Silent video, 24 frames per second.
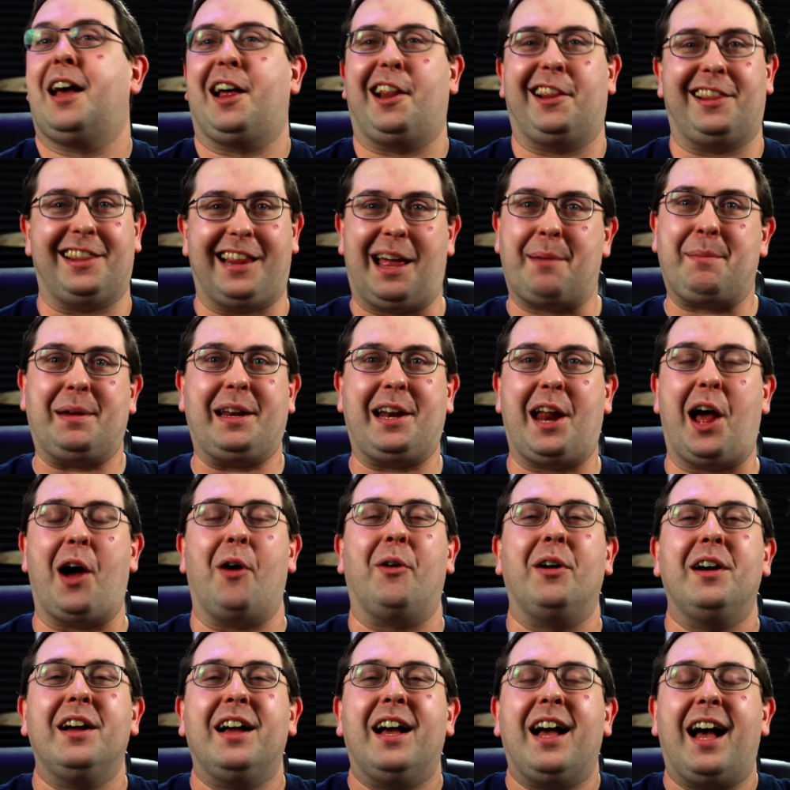Let me
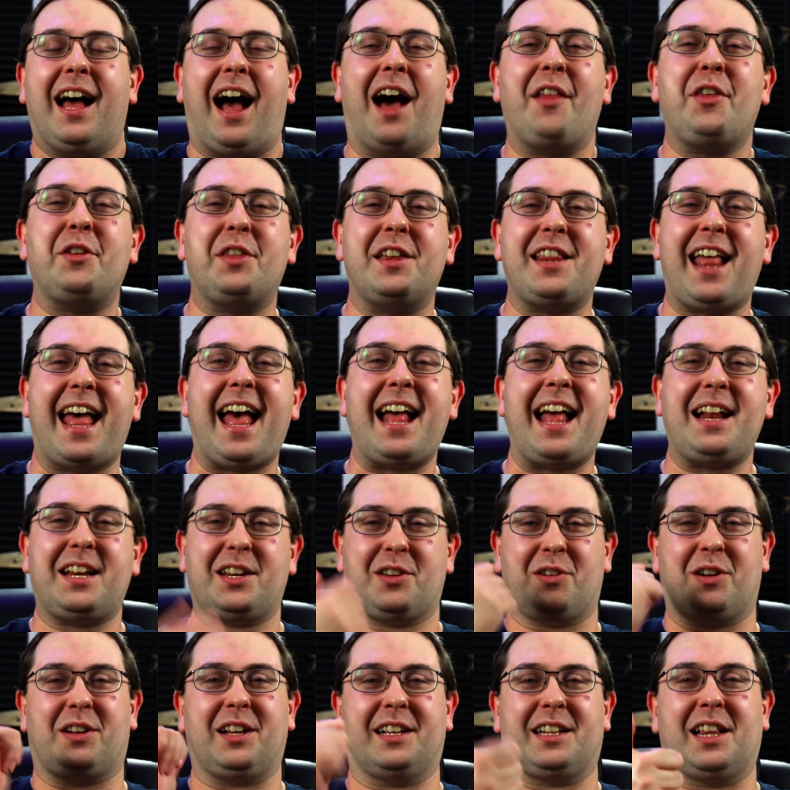know. Other than that,
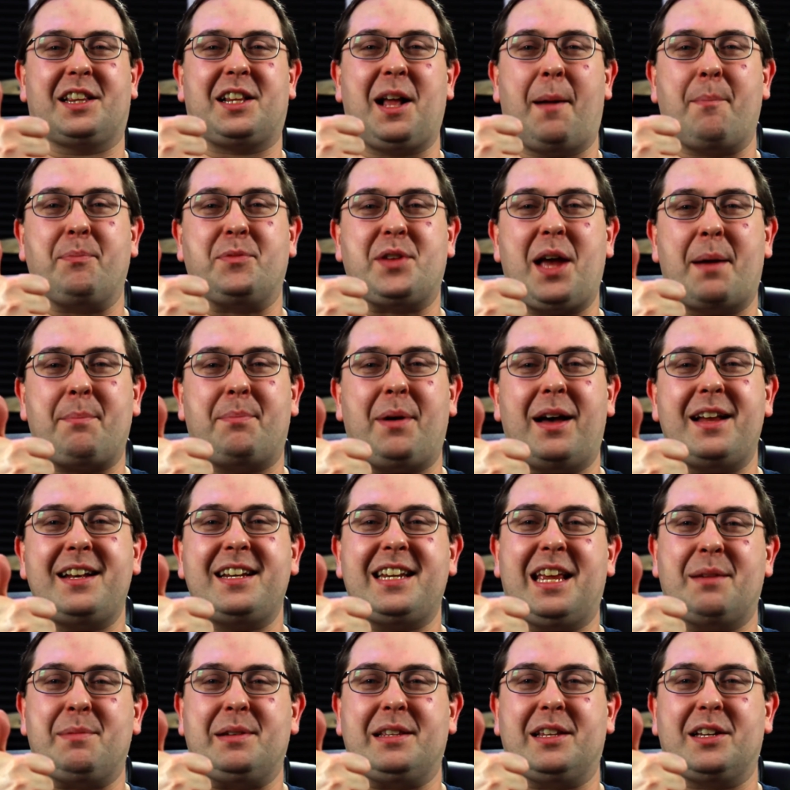you can click the thumbs up button.
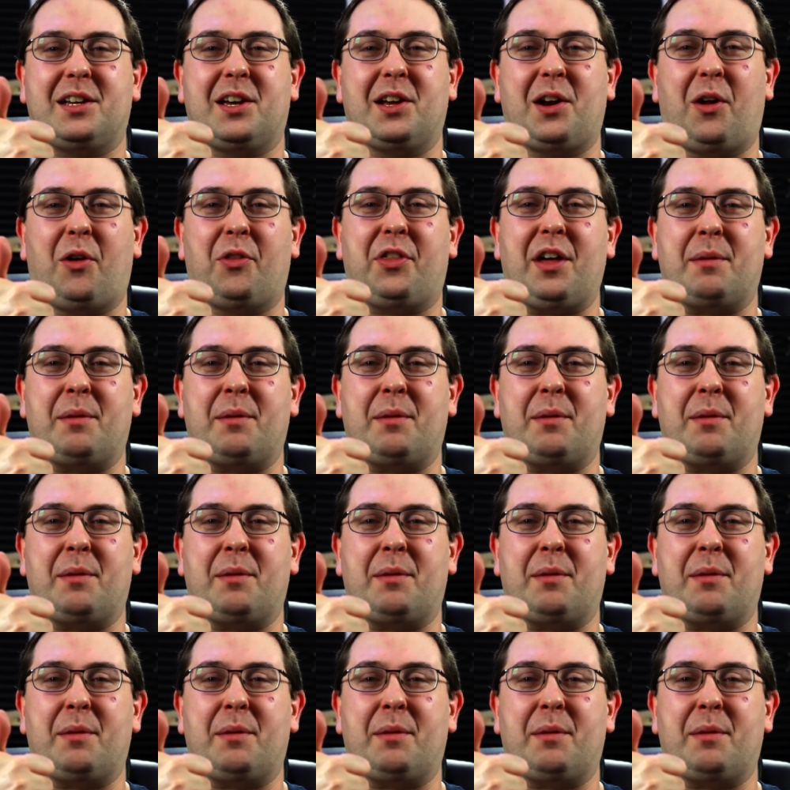Give me the good old